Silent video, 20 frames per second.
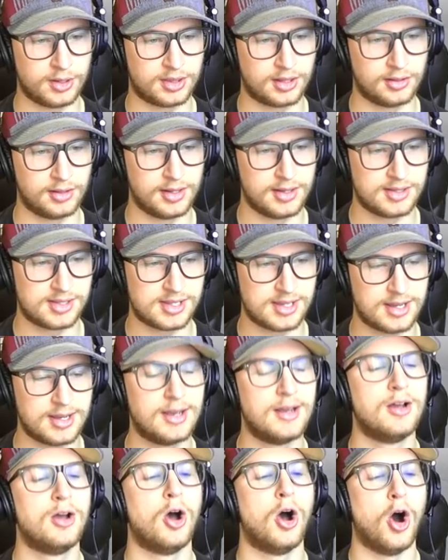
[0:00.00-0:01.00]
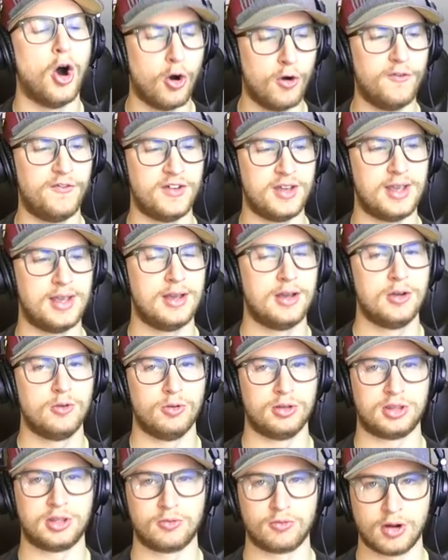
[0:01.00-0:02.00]
with the Lindsay, Ovi
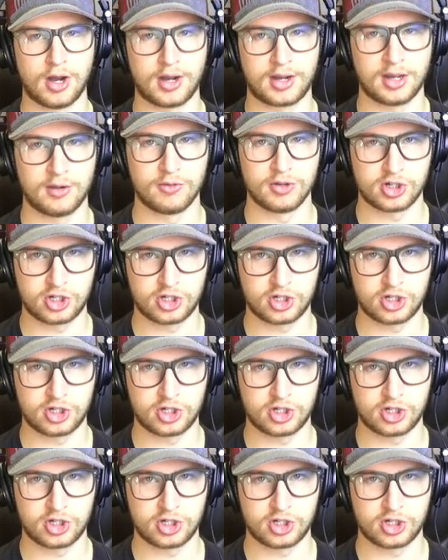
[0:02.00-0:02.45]
with the Rocket